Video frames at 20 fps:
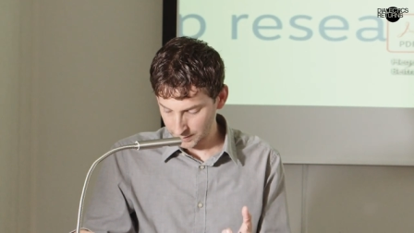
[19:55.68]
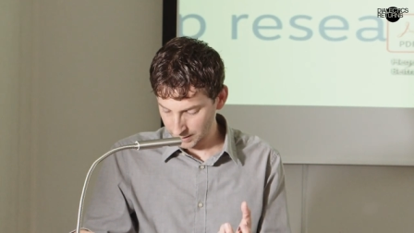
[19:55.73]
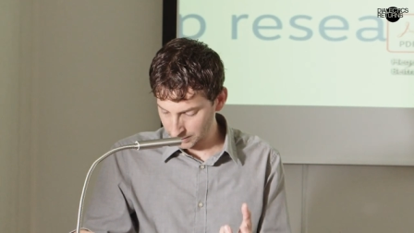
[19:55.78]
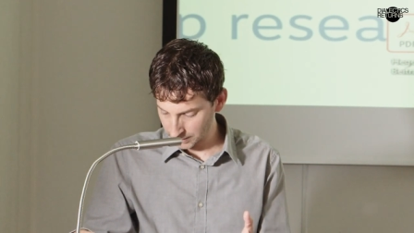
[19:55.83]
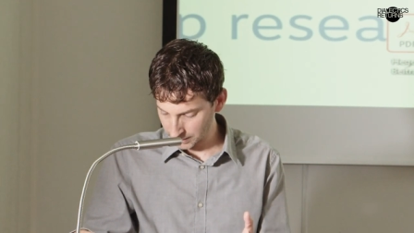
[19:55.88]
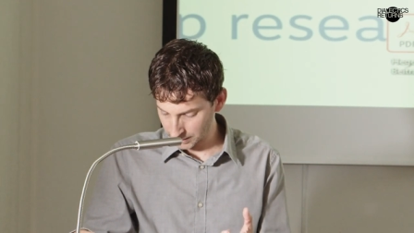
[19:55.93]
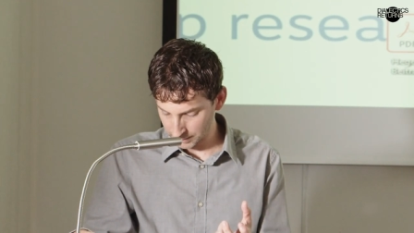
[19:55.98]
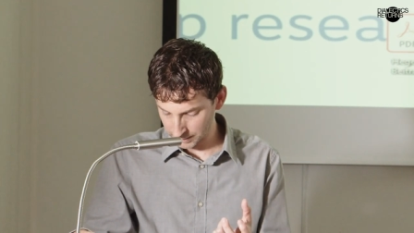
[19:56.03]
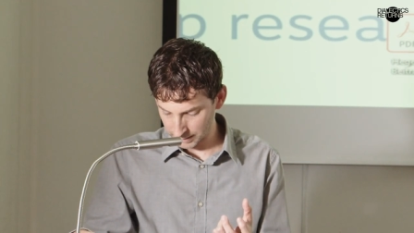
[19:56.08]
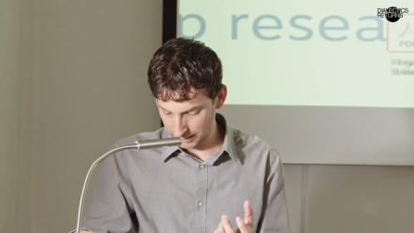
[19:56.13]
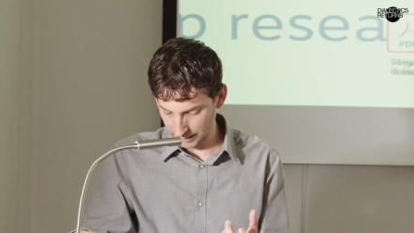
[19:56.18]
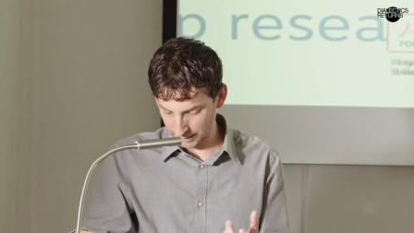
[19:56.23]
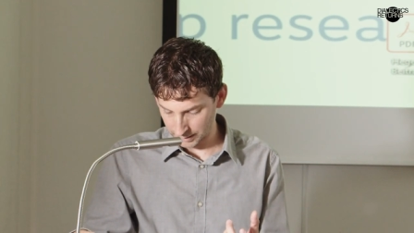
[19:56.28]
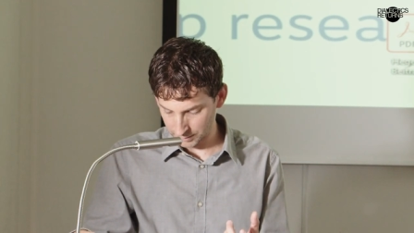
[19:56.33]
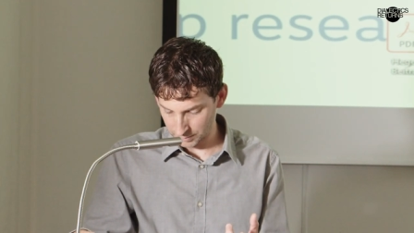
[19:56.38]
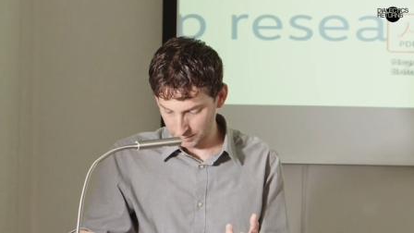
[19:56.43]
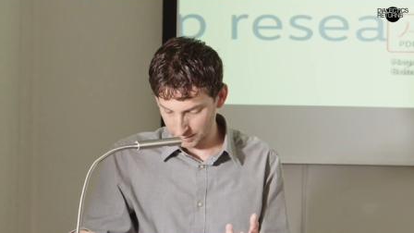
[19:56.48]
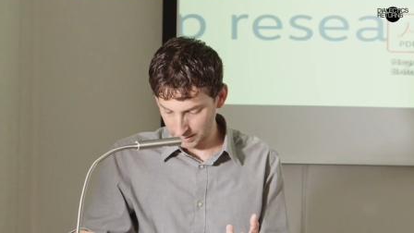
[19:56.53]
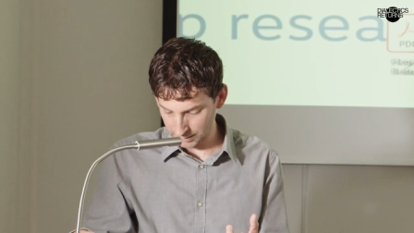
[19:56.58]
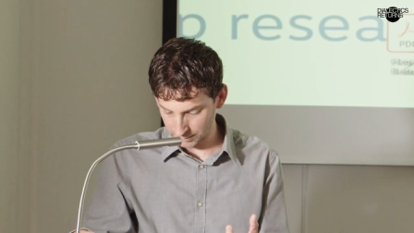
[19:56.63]
clearly
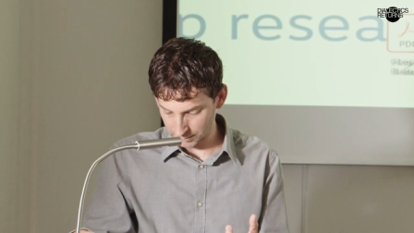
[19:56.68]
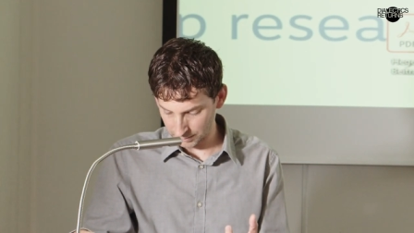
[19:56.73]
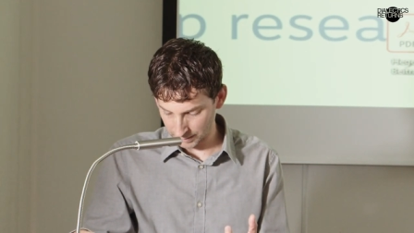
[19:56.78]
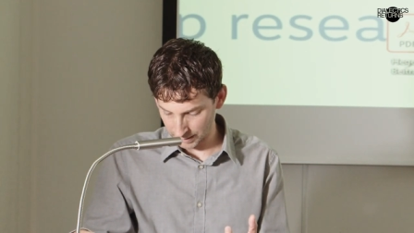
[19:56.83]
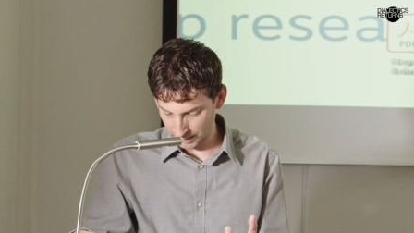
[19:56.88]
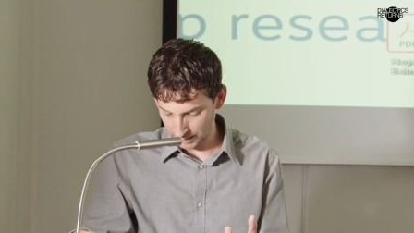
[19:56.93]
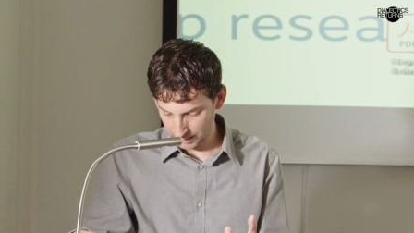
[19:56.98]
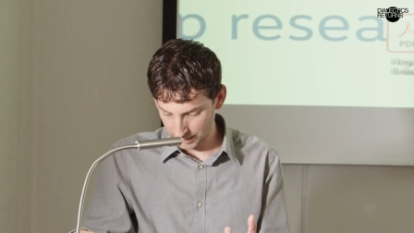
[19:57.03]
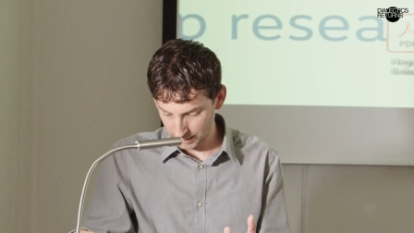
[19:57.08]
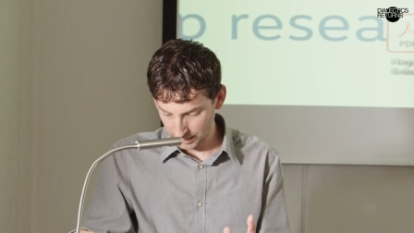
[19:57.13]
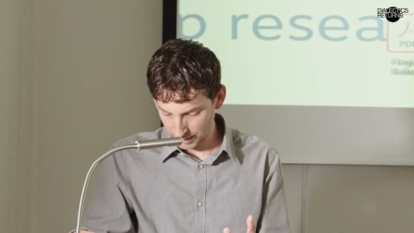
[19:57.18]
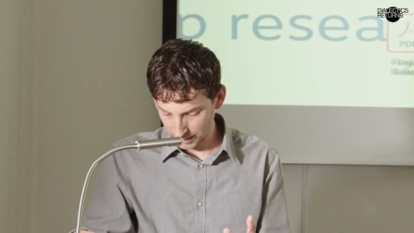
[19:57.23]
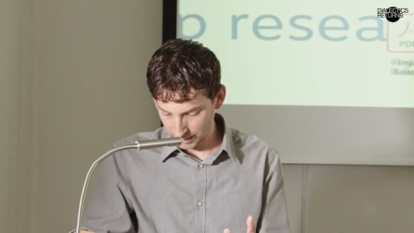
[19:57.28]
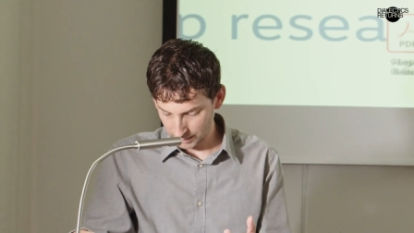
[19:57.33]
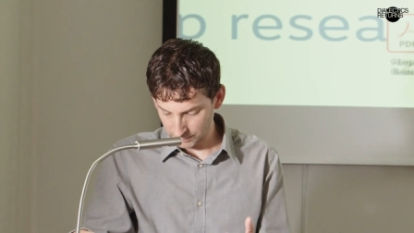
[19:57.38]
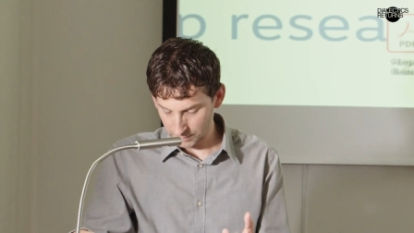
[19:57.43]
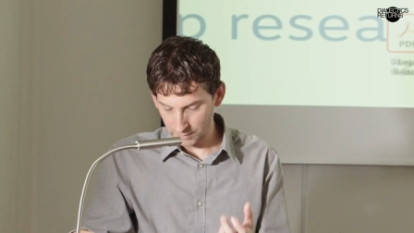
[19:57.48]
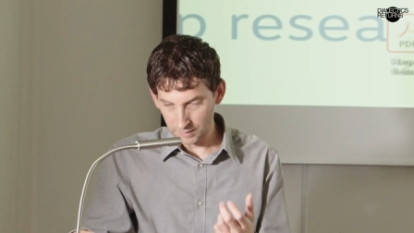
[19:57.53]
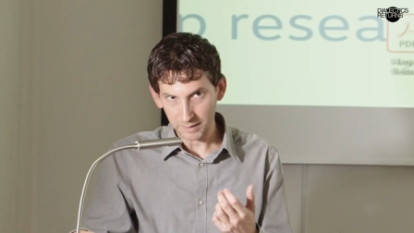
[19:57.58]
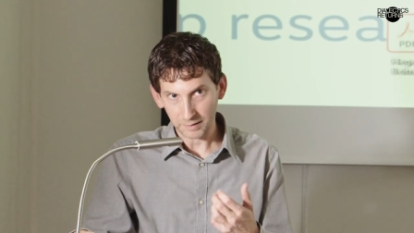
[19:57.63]
contradictory for